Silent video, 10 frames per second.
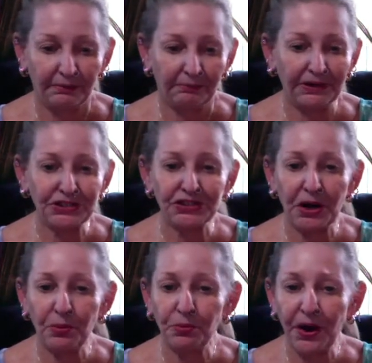But you
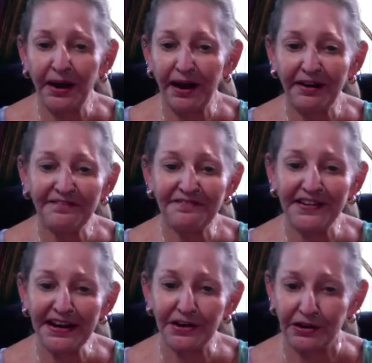don't run on
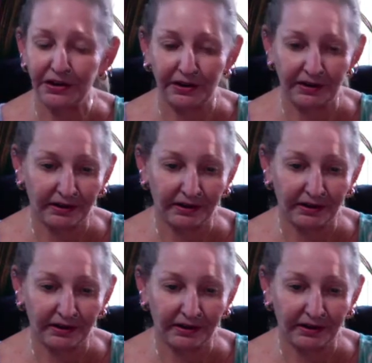fear.